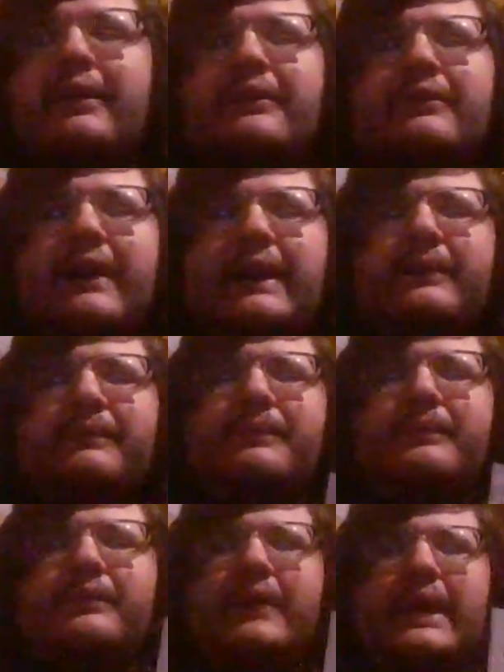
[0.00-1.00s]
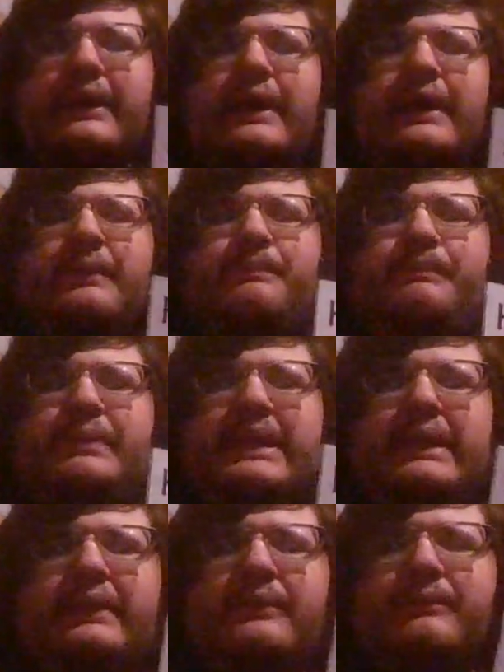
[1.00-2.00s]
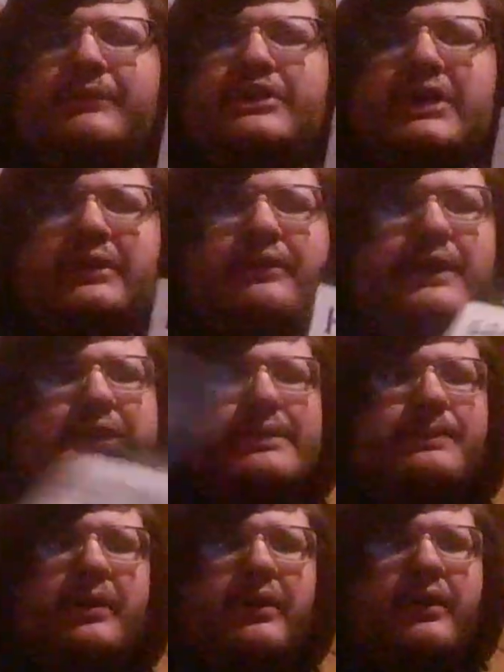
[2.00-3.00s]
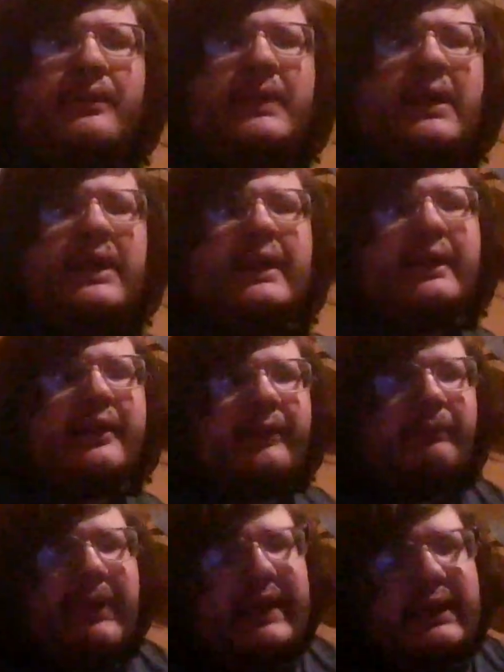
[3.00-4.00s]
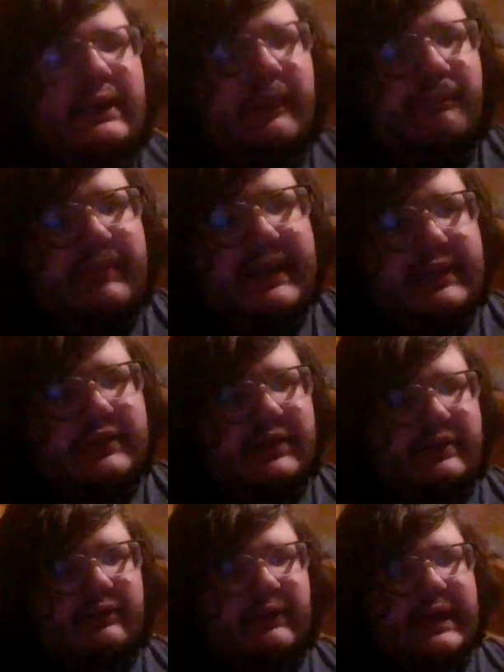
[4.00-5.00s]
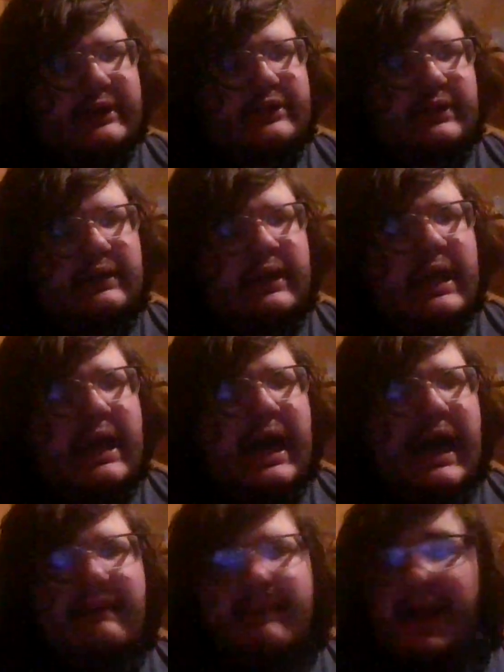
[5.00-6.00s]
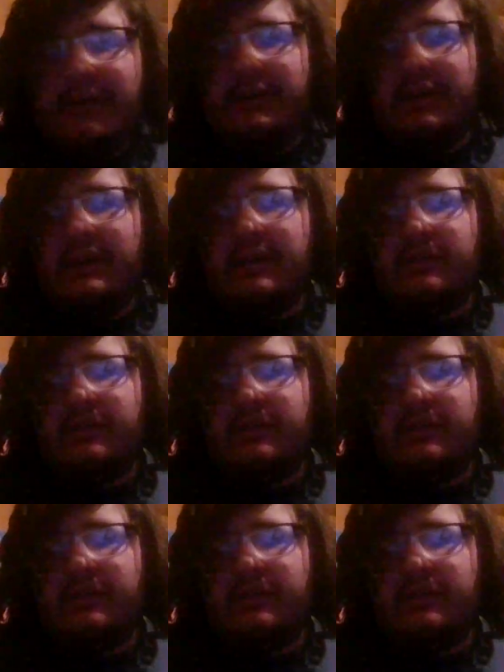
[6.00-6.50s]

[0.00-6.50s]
Great kind of beat generation poem. Speaking of beat generation, I'm actually gonna